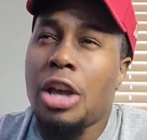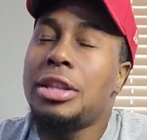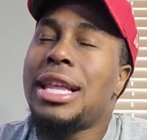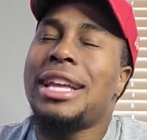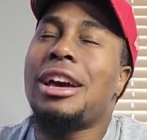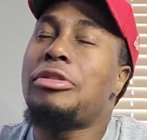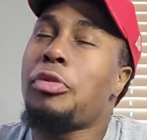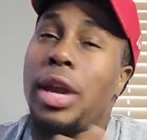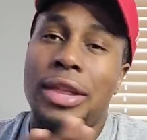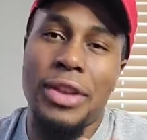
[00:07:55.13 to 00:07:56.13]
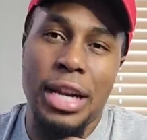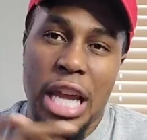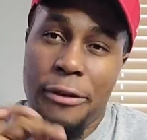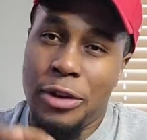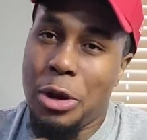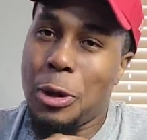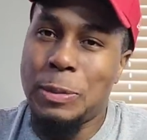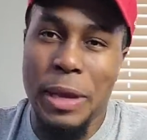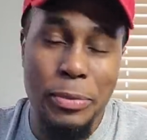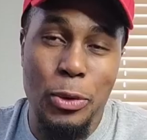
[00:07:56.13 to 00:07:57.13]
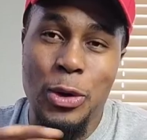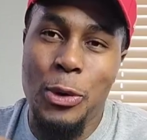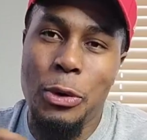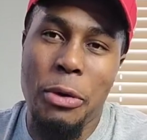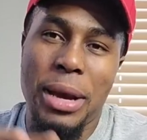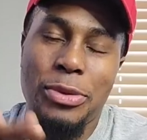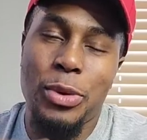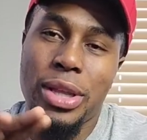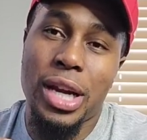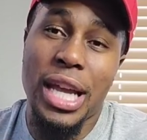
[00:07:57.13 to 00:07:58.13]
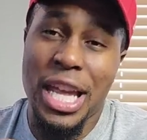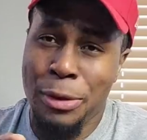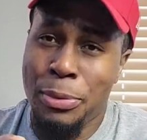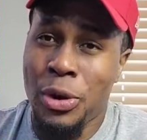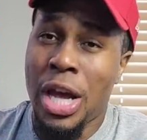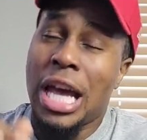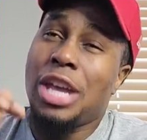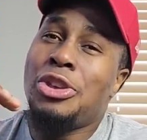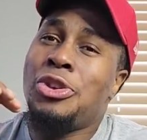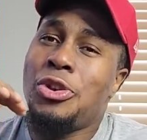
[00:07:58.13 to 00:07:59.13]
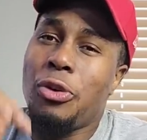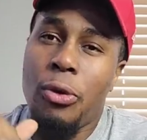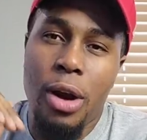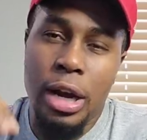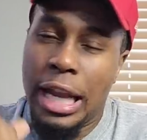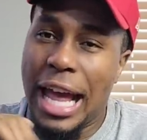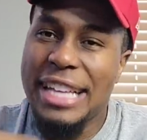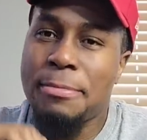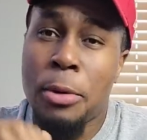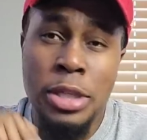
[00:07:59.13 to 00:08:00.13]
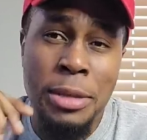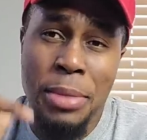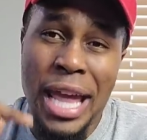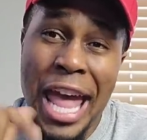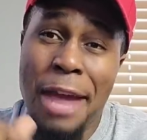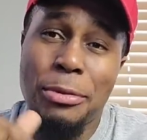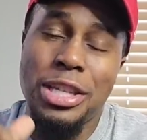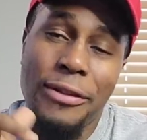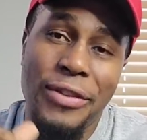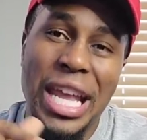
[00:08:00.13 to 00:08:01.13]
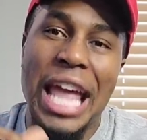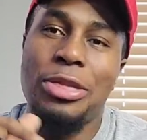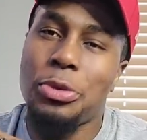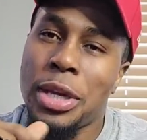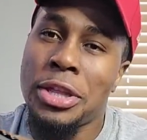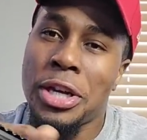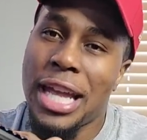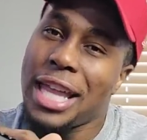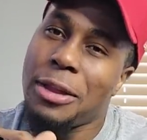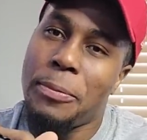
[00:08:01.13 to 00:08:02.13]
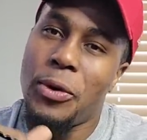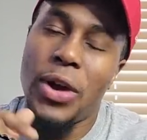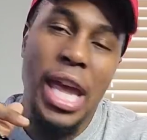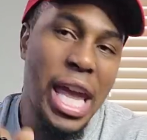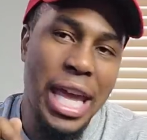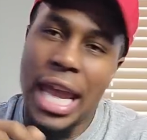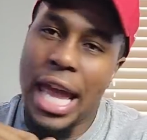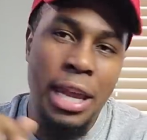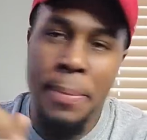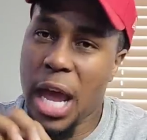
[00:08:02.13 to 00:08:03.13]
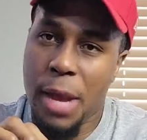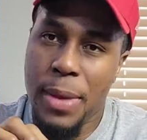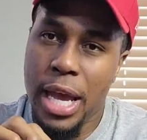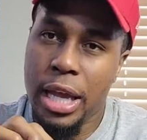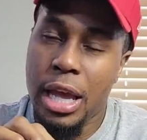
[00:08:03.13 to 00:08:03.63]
Like, a 330, like, for those people who don't know about 338 Lapua, you are not supposed to be able to fit a 338 Lapua in any backpack.